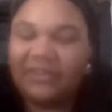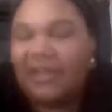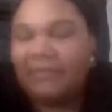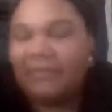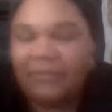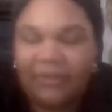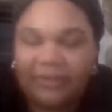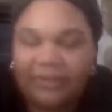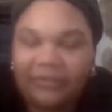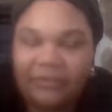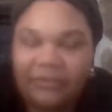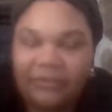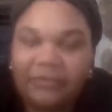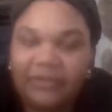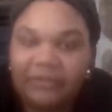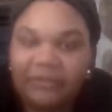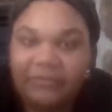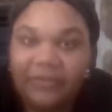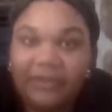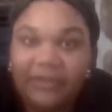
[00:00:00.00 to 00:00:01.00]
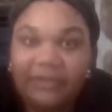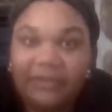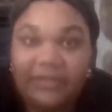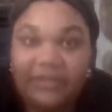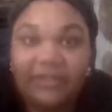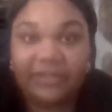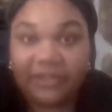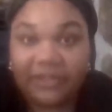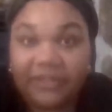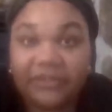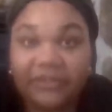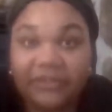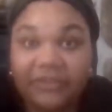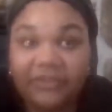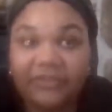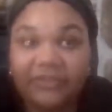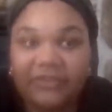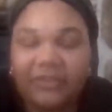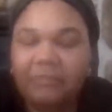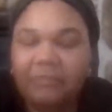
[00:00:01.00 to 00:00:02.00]
I've also been involved in an
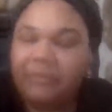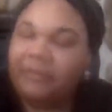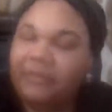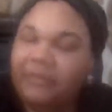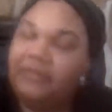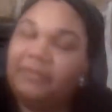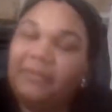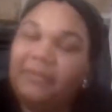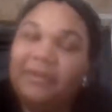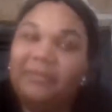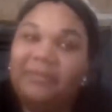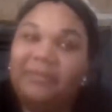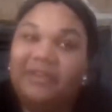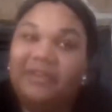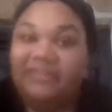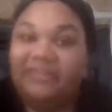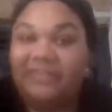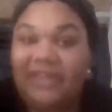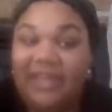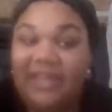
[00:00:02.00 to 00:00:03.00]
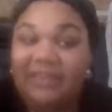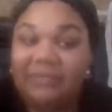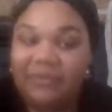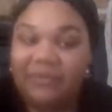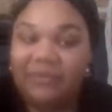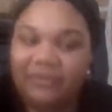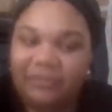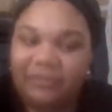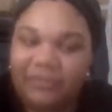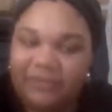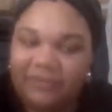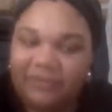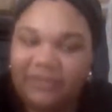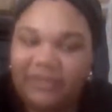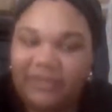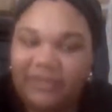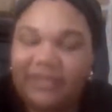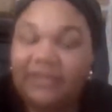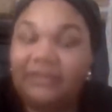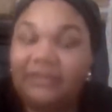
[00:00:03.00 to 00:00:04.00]
internship with the Department of State, which has been
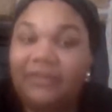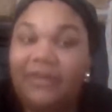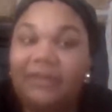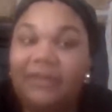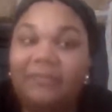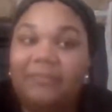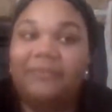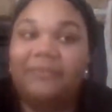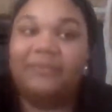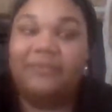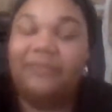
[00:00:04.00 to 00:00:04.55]
really incredible.